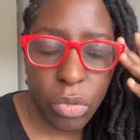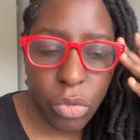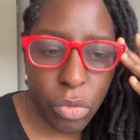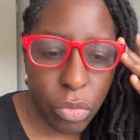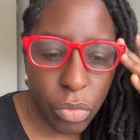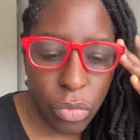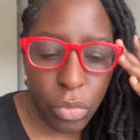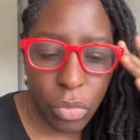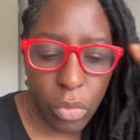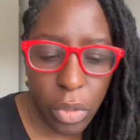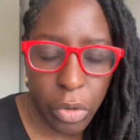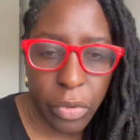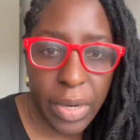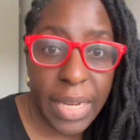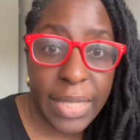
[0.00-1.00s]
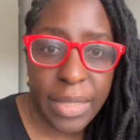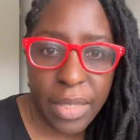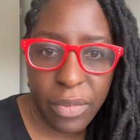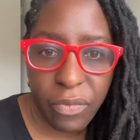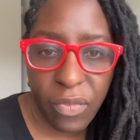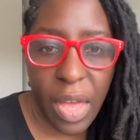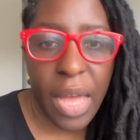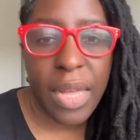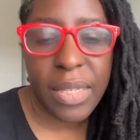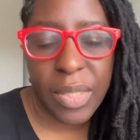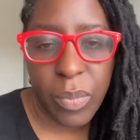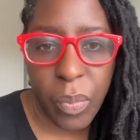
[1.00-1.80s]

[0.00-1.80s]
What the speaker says: do crazy fast,